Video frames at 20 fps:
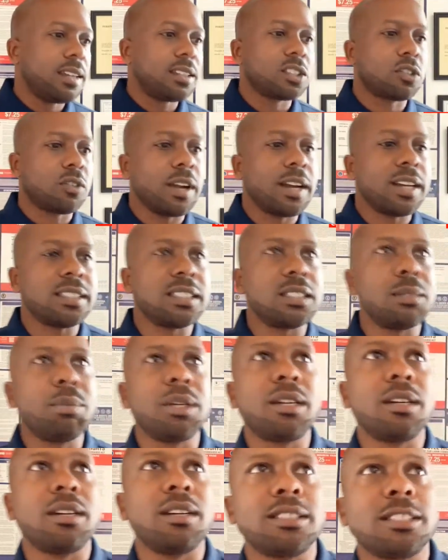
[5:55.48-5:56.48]
It's crazy
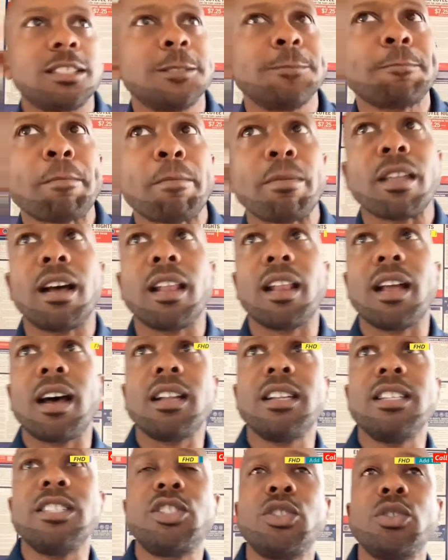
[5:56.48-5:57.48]
because a
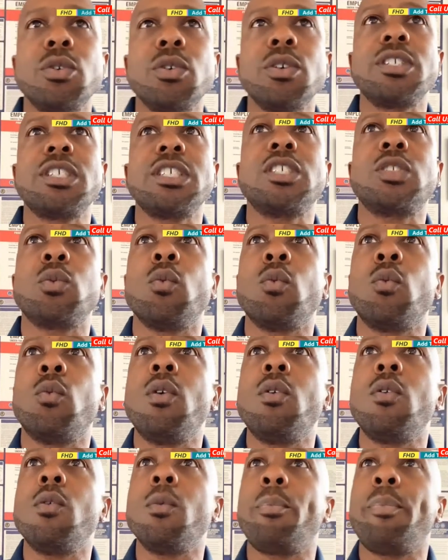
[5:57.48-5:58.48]
lot of insurances
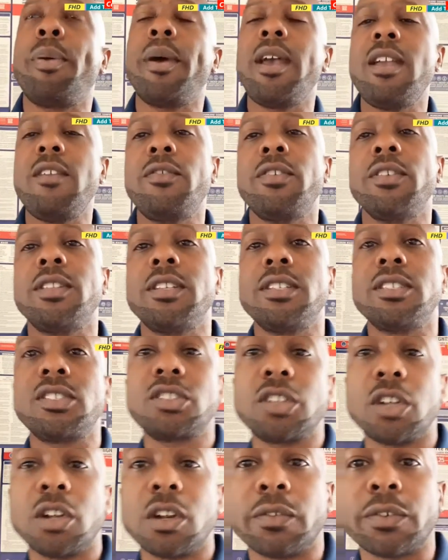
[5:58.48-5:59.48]
won't pay for
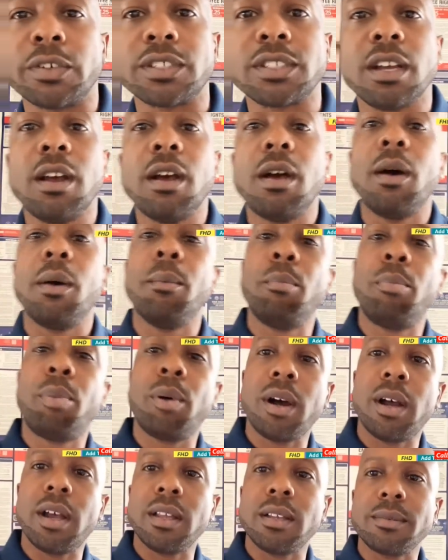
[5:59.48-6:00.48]
this service,
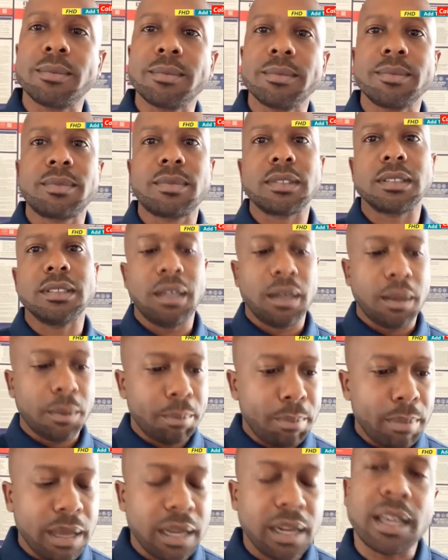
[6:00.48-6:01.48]
but
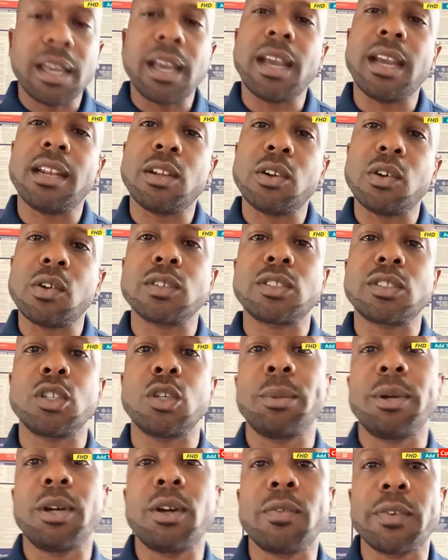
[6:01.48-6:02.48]
Medicaid
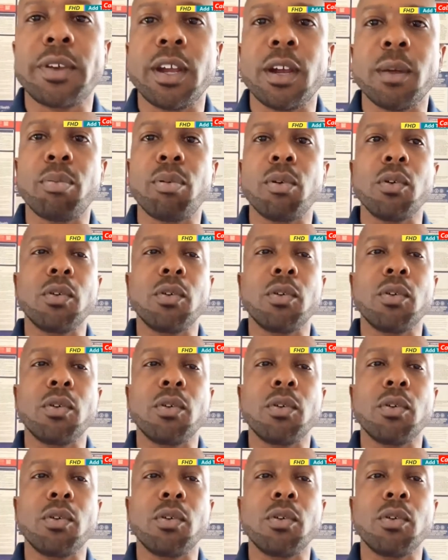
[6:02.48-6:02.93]
long-term health care